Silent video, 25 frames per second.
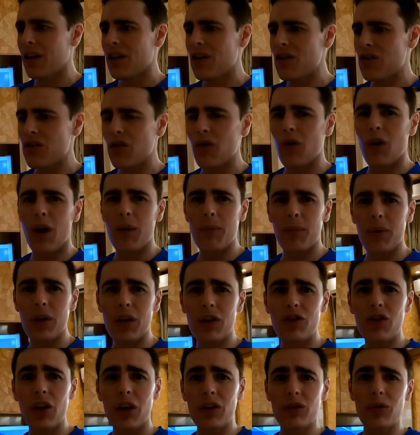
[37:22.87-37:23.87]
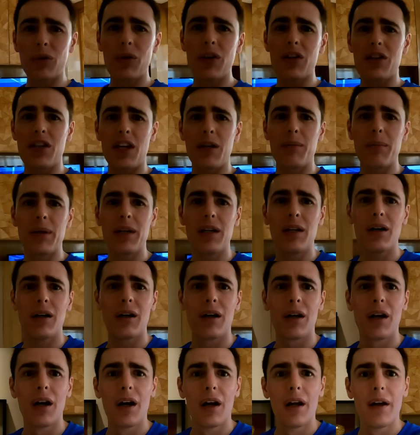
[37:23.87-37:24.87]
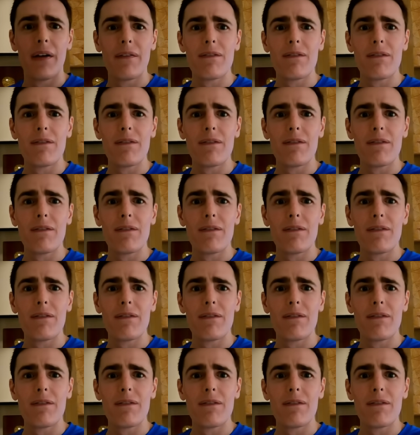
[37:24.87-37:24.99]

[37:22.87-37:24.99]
So I'm going to try and do the same here.